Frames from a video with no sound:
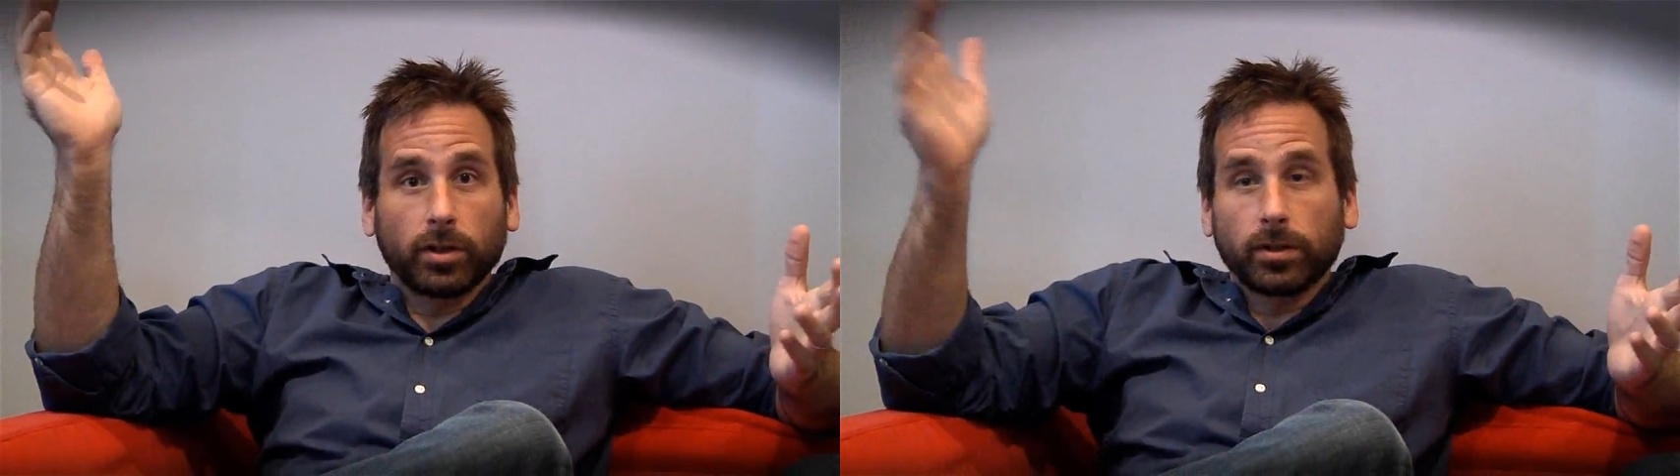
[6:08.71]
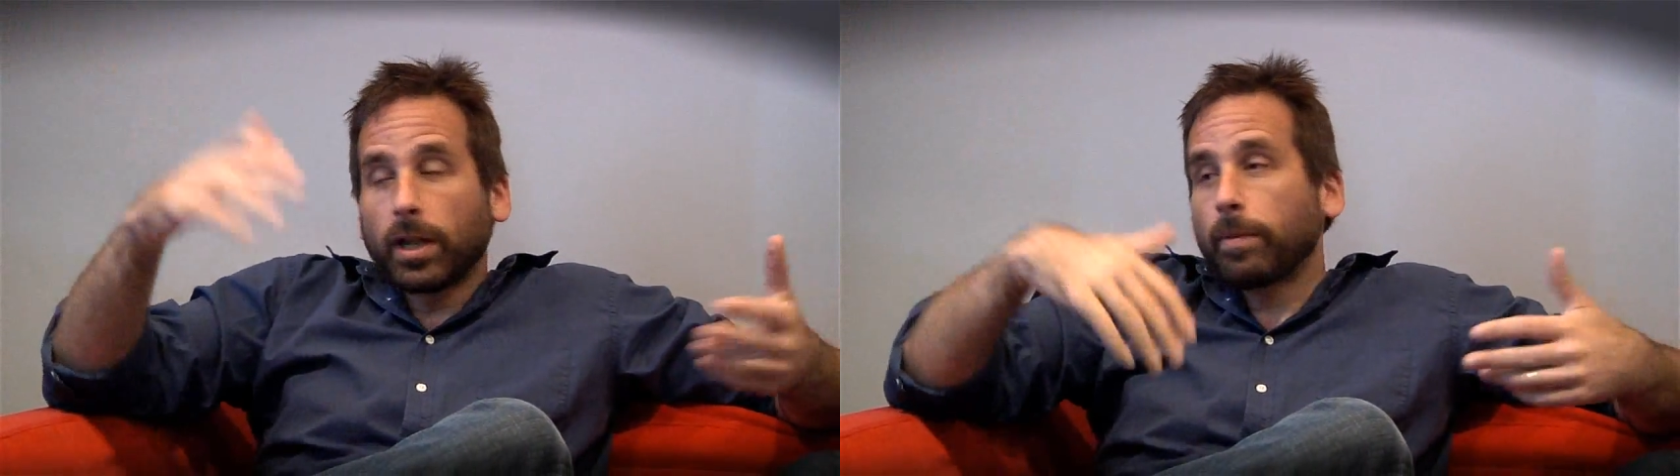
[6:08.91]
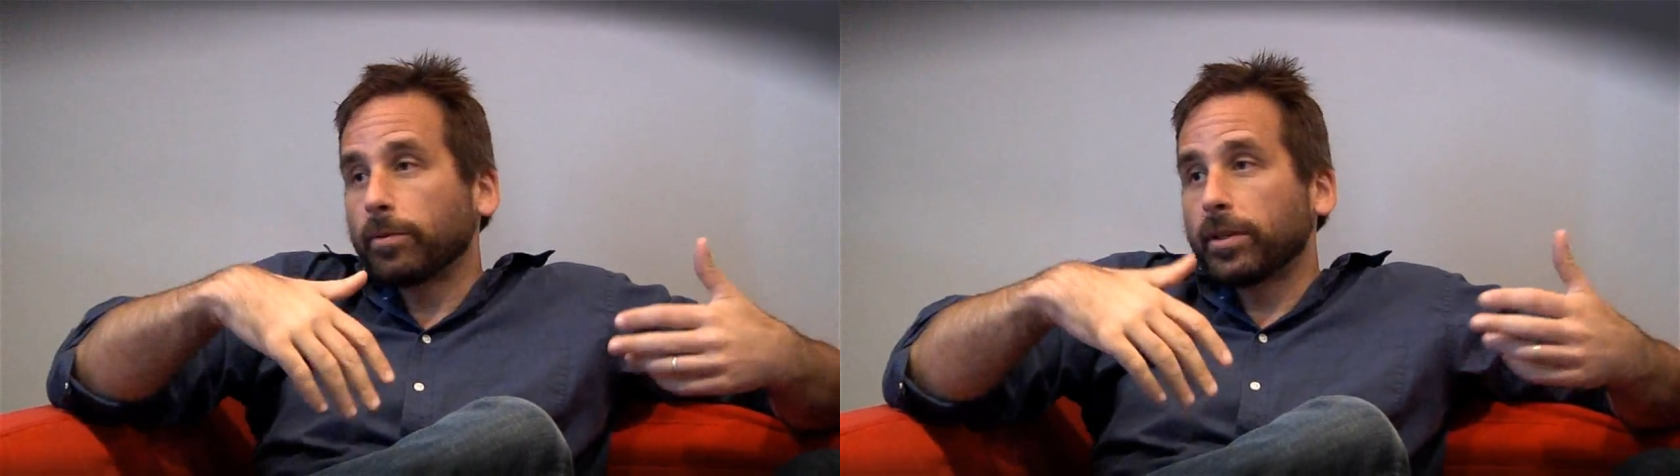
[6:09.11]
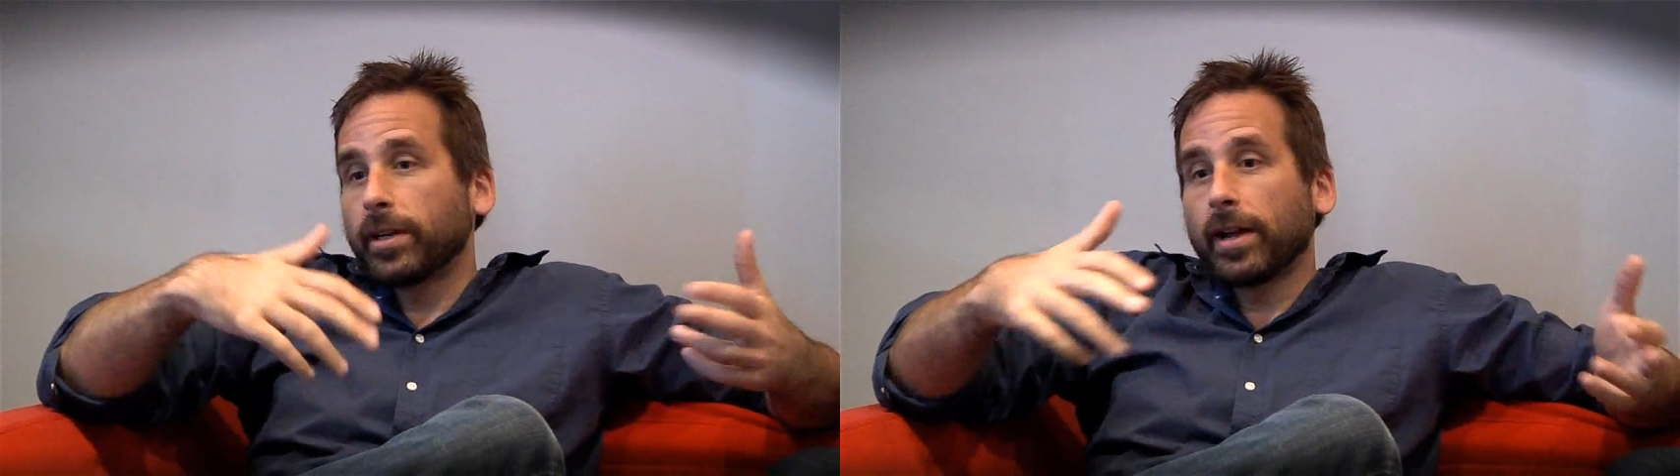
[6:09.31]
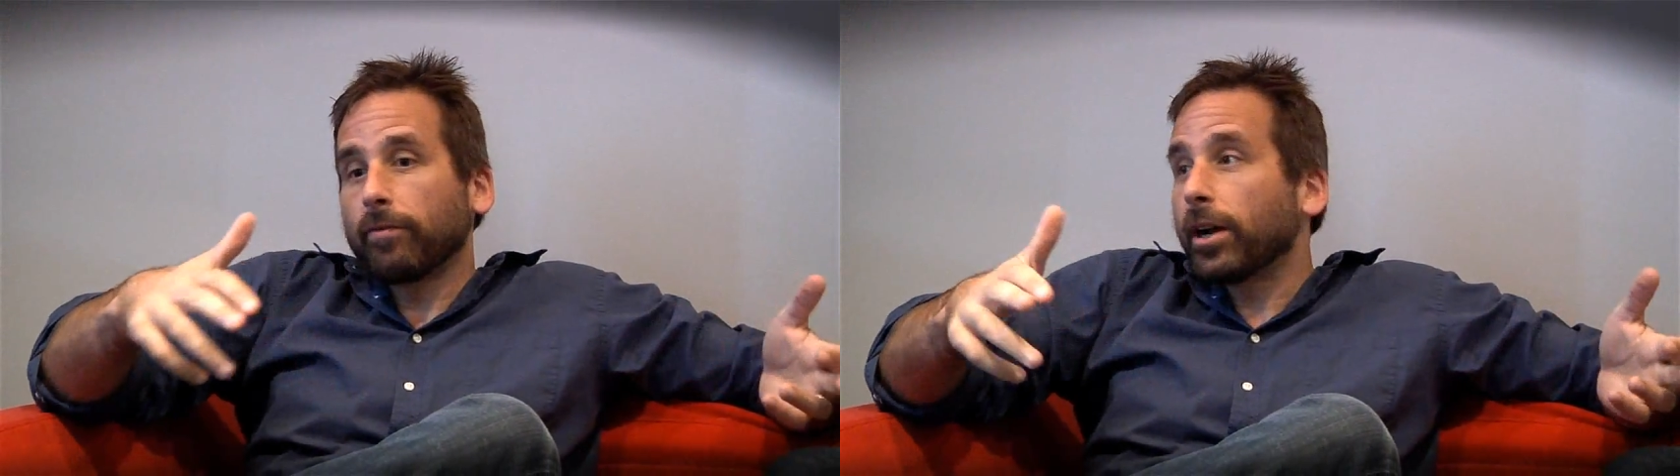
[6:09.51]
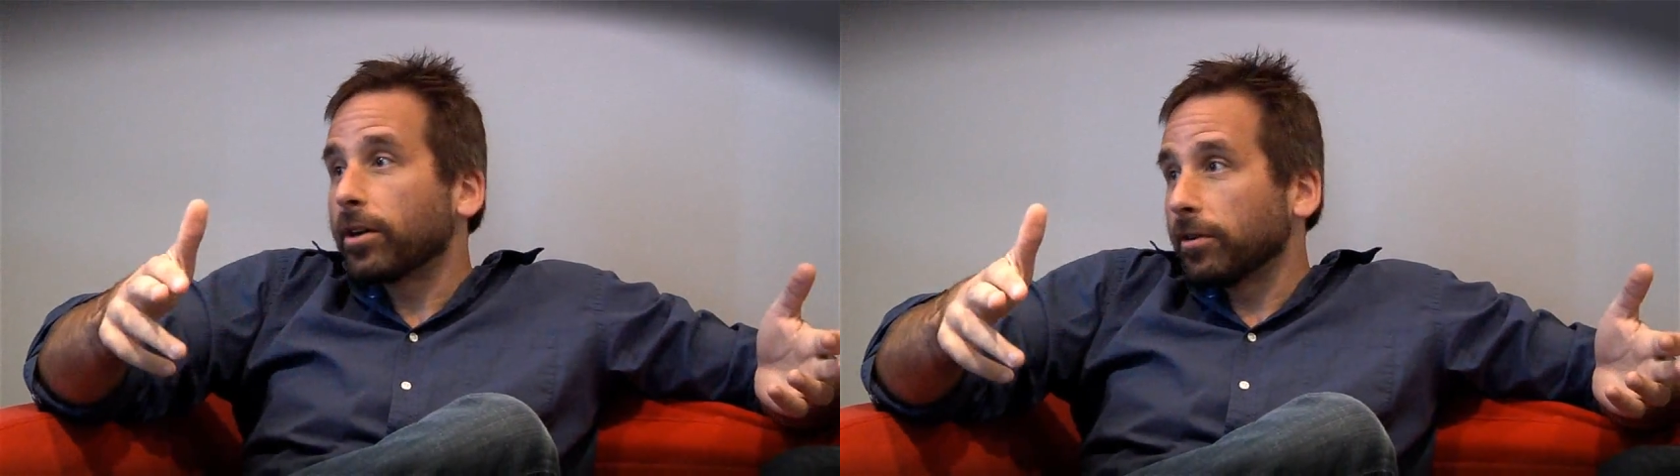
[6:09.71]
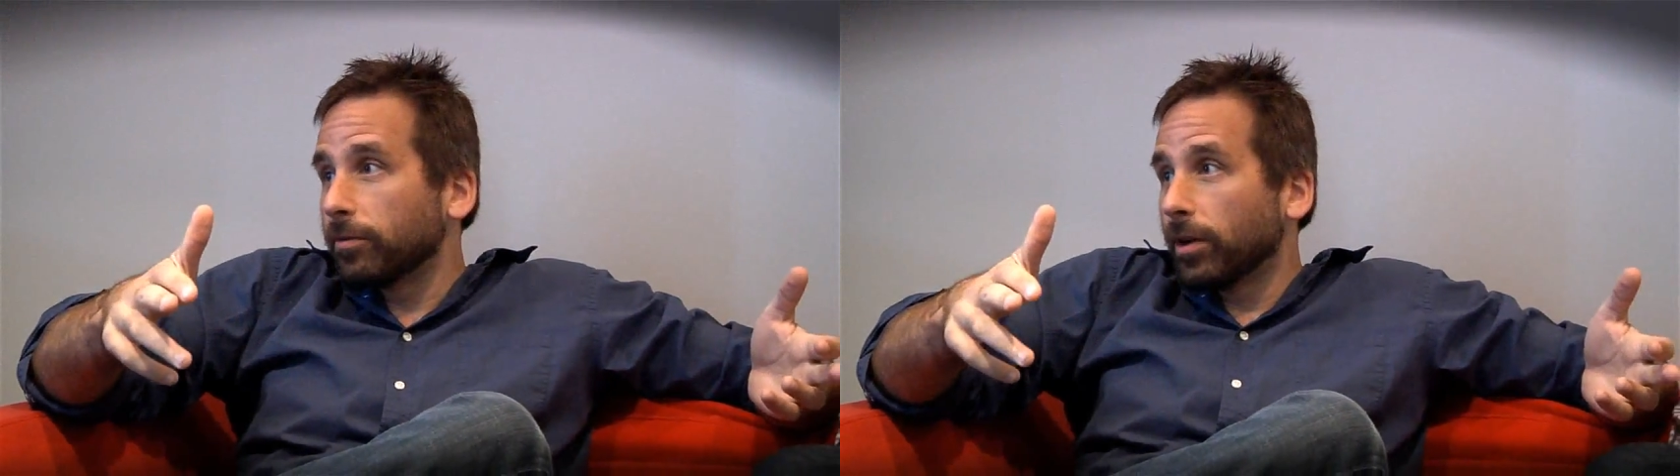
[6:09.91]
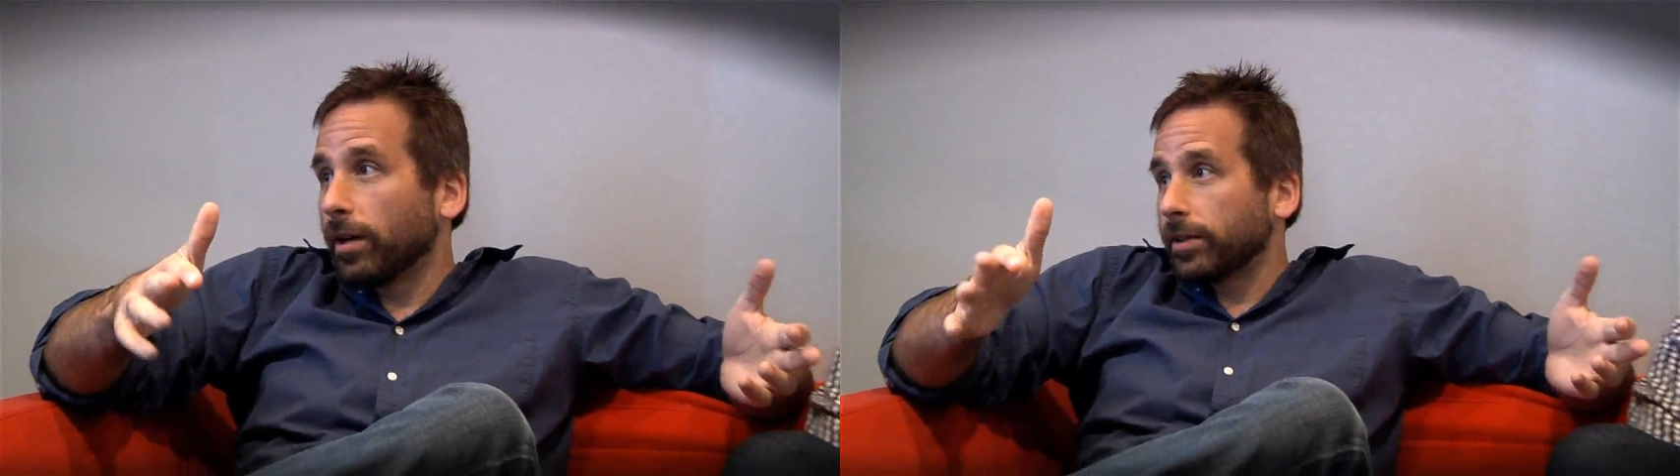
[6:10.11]
a lot of people didn't have
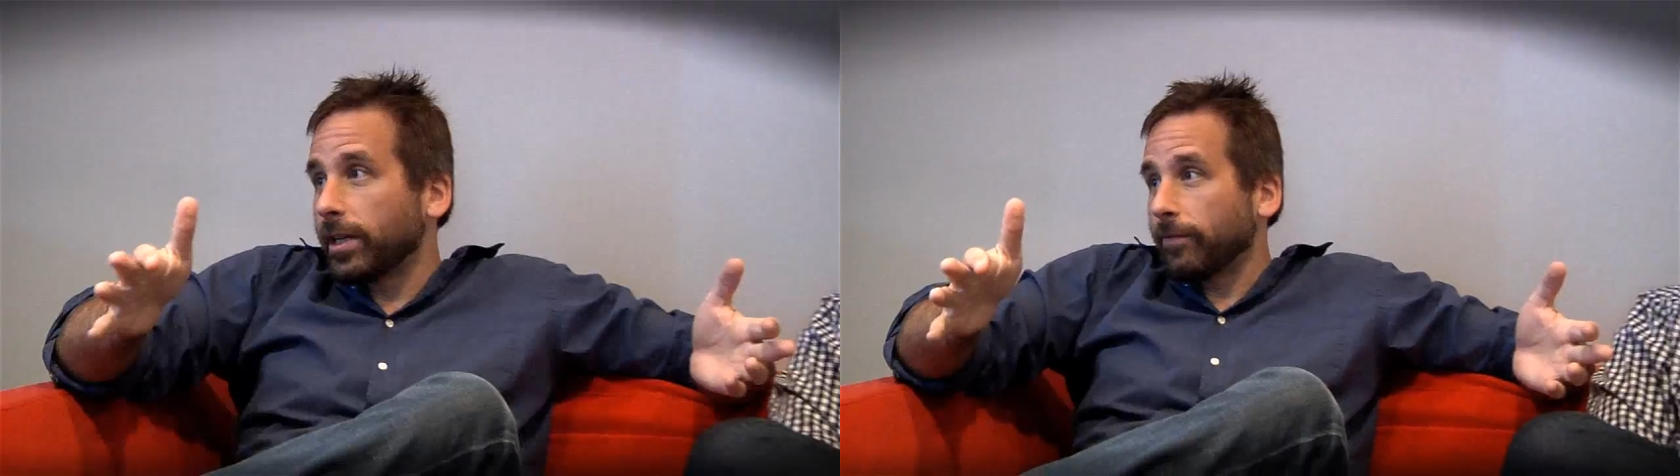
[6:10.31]
record uh, didn't